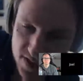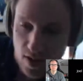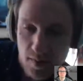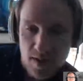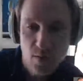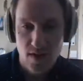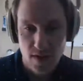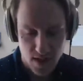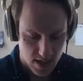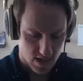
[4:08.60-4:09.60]
I mean, with
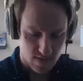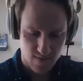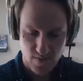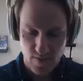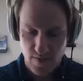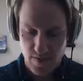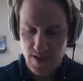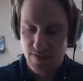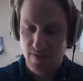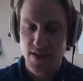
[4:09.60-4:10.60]
the
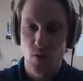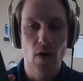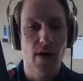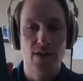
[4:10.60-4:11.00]
V20,